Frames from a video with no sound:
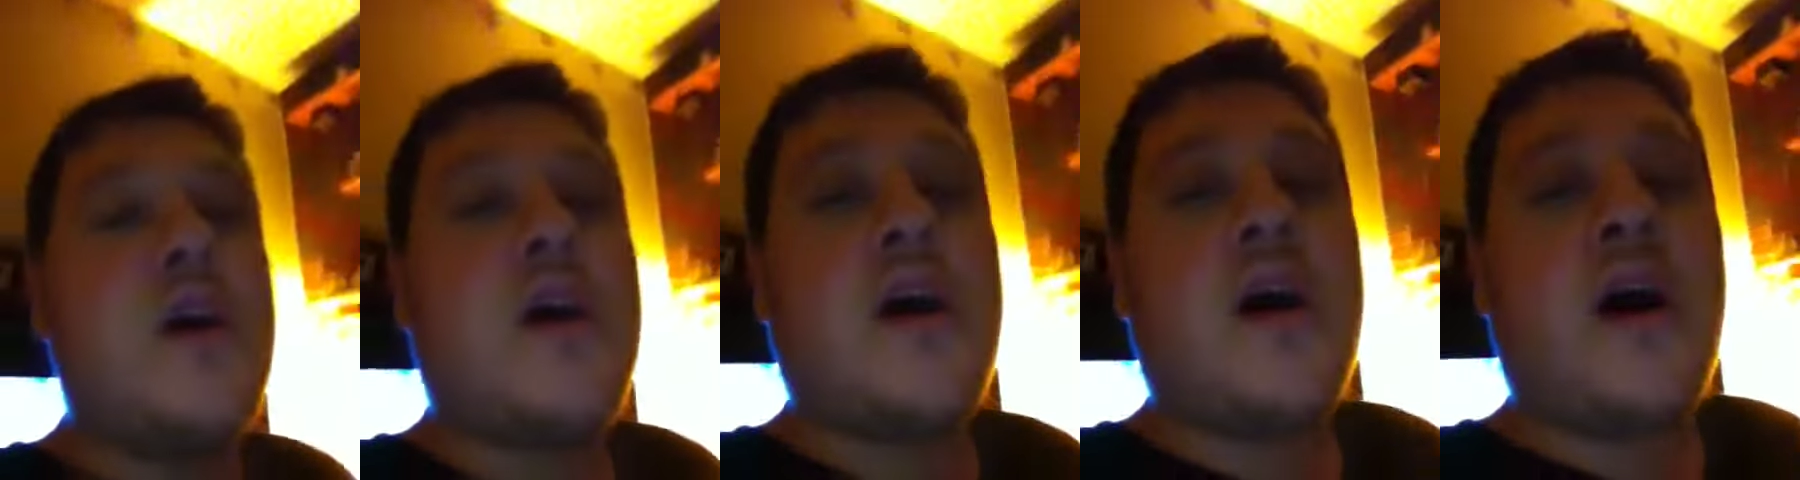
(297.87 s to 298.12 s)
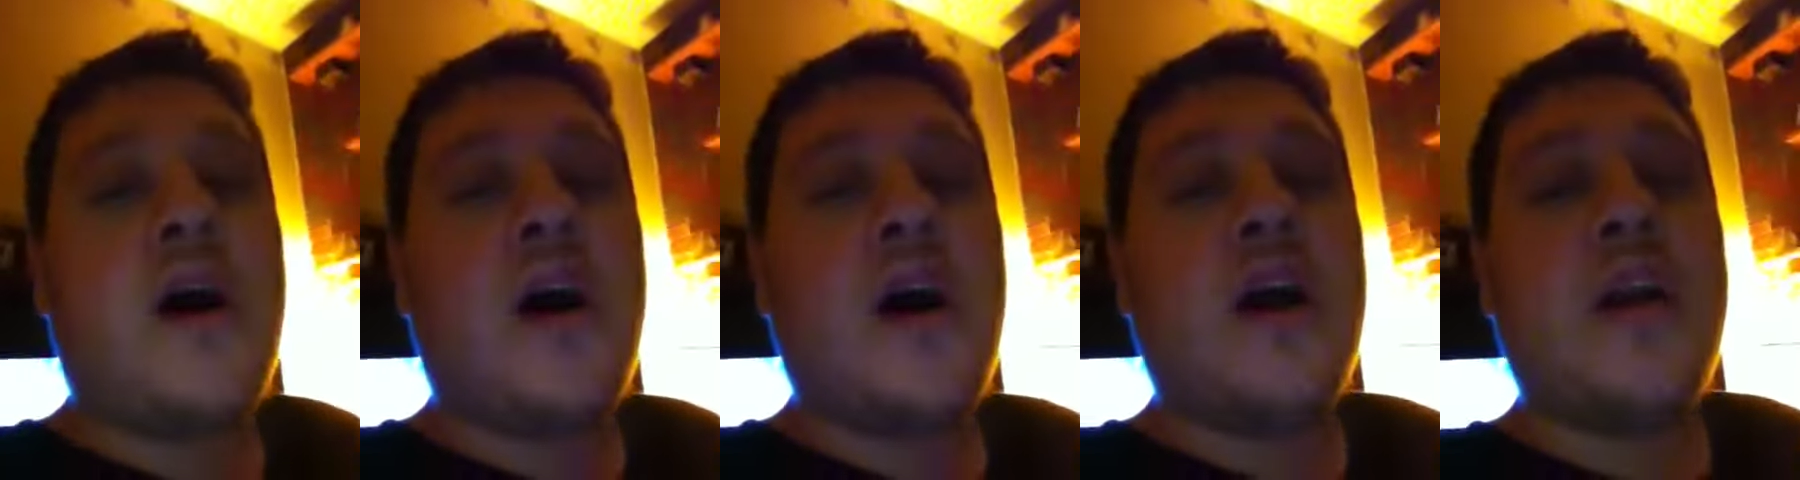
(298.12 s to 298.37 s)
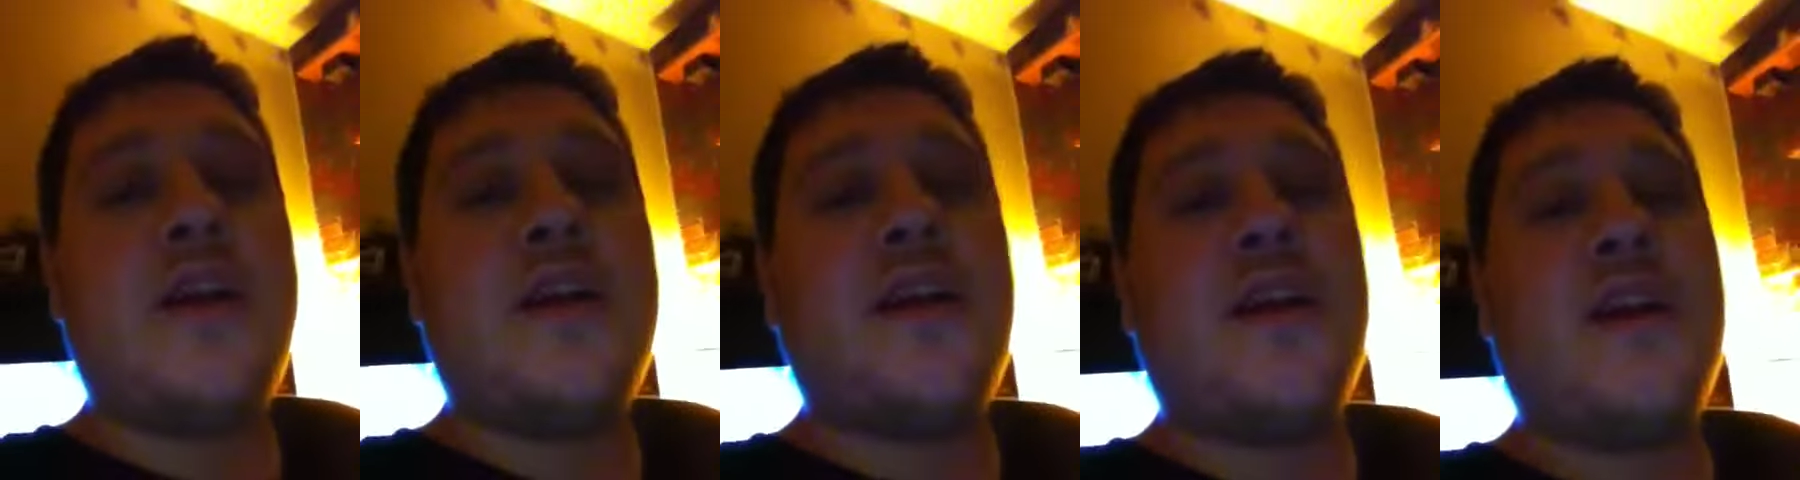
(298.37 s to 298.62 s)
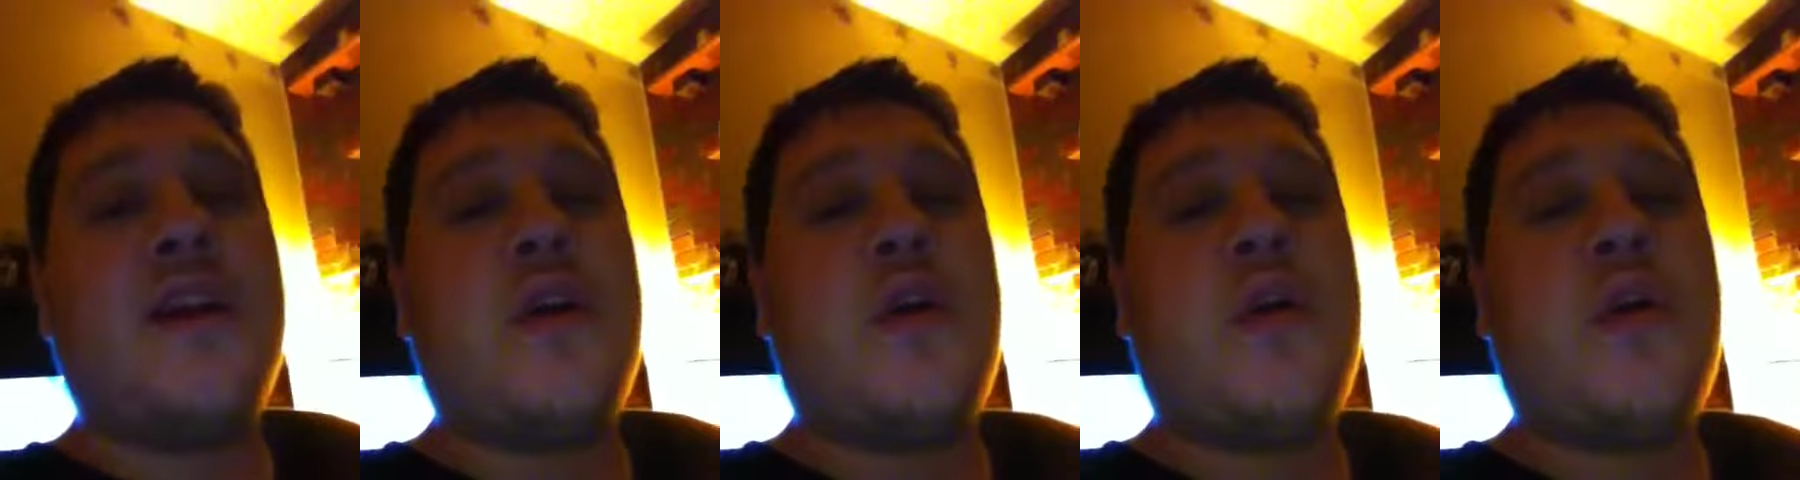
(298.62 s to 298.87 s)
on the
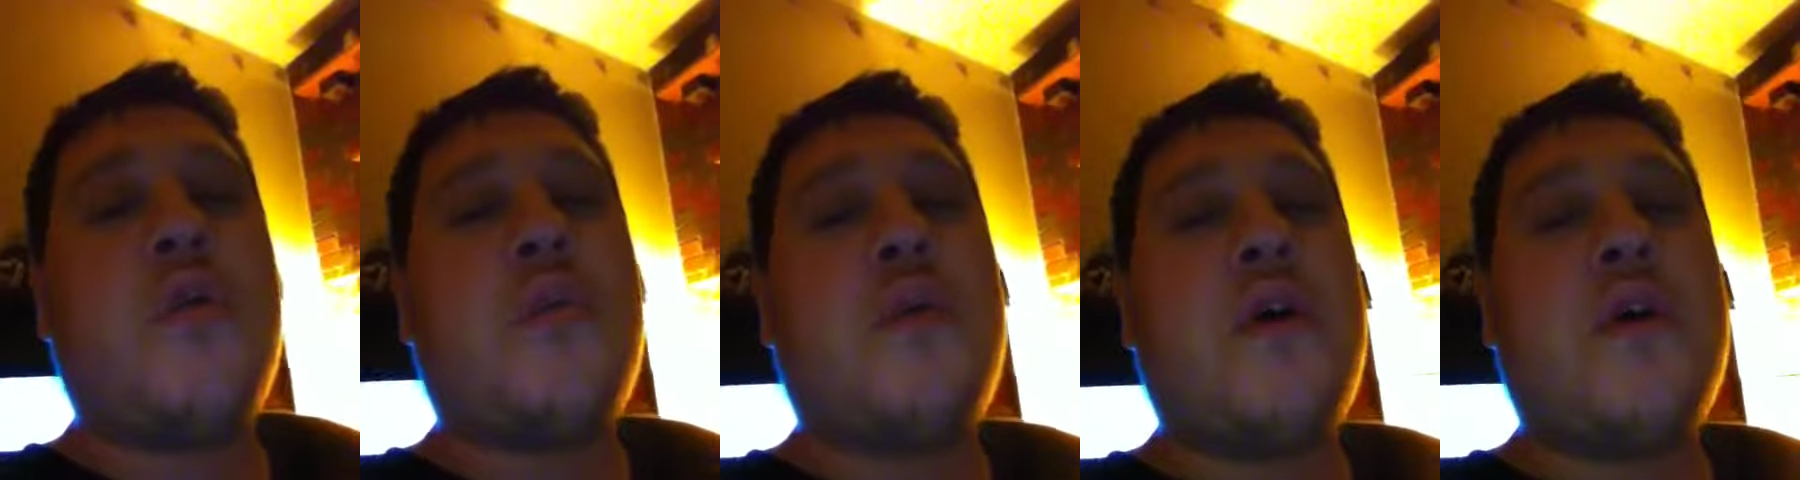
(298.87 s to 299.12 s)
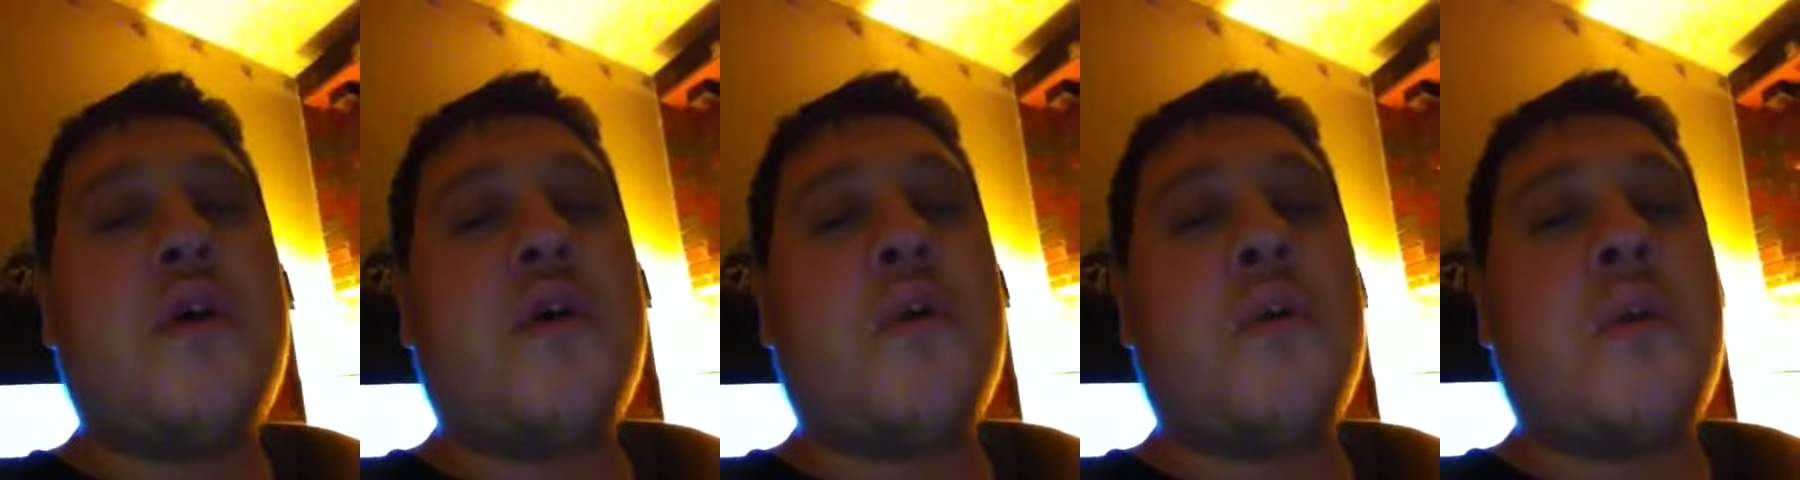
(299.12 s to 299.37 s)
NOAA Weather